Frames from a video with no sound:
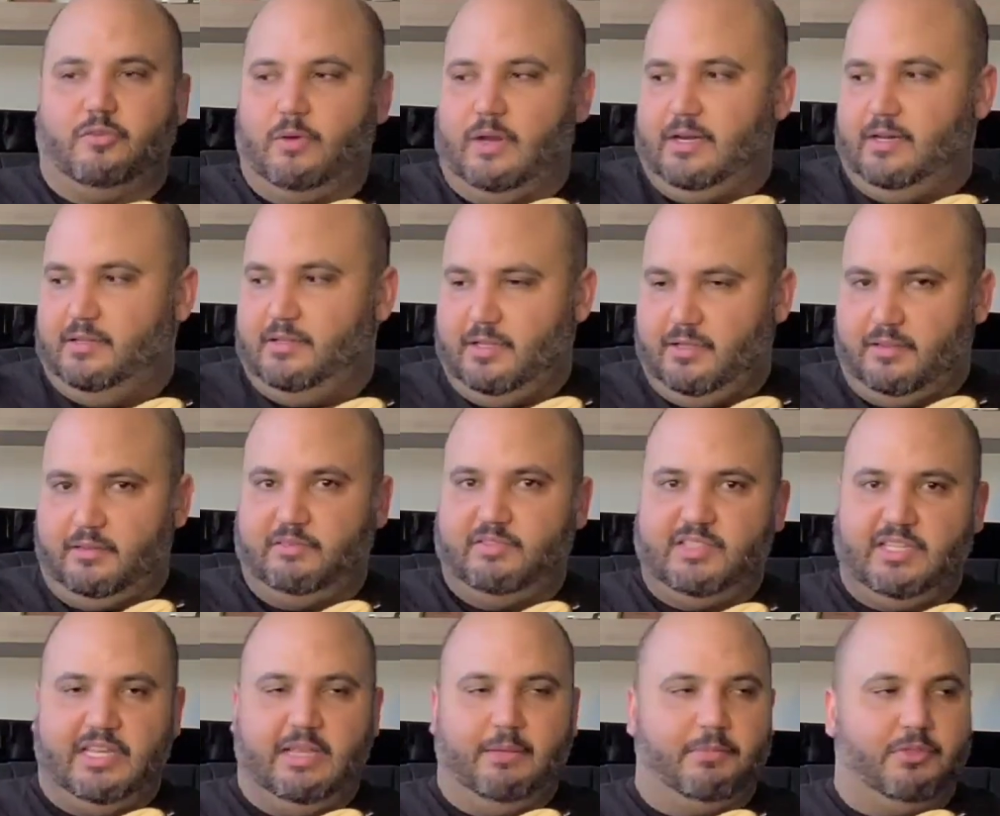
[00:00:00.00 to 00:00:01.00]
credit, the
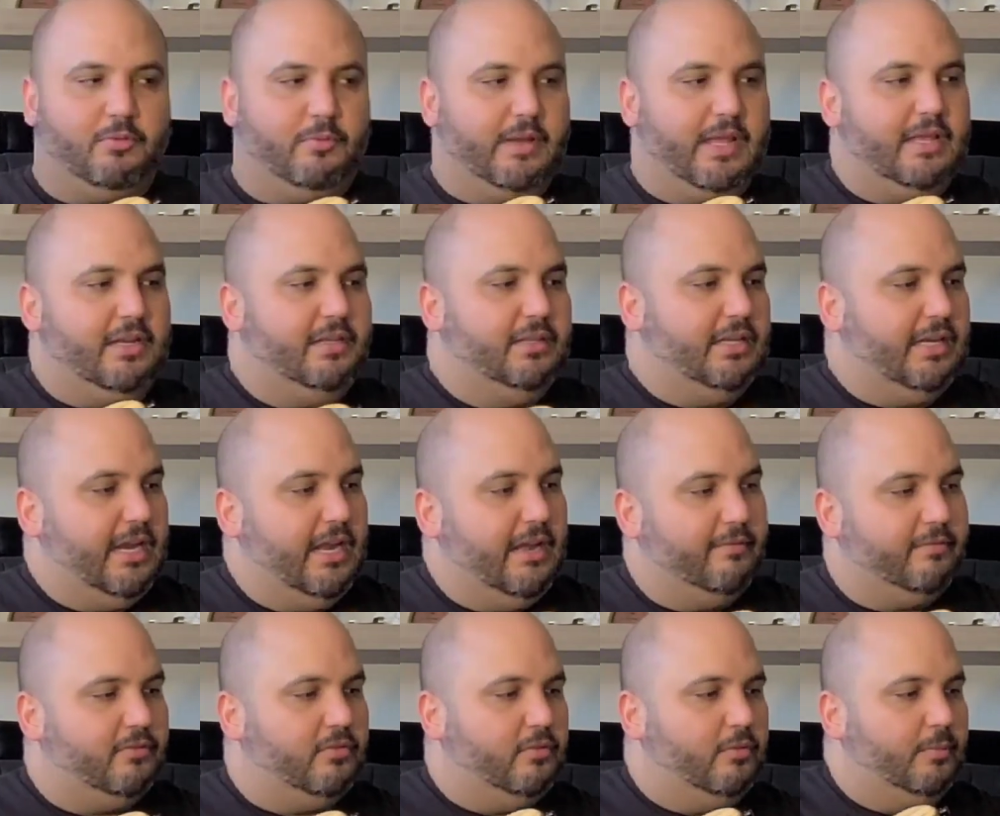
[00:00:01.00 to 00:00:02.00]
TM380 that I
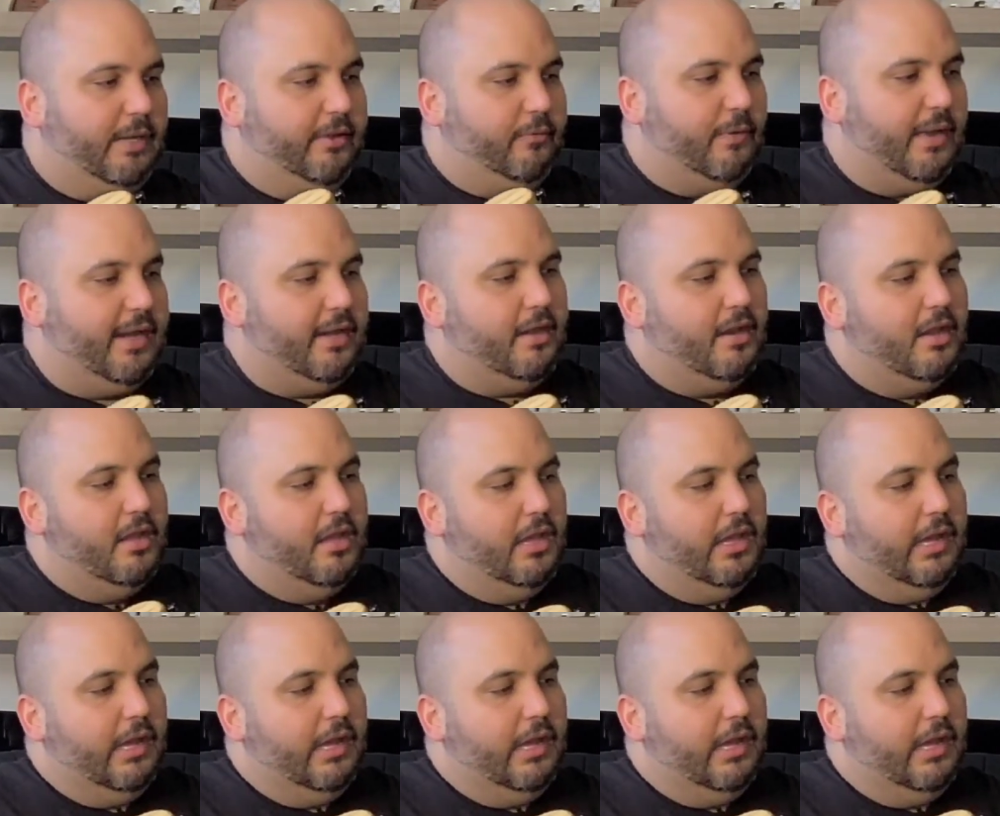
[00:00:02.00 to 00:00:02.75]
have to my right,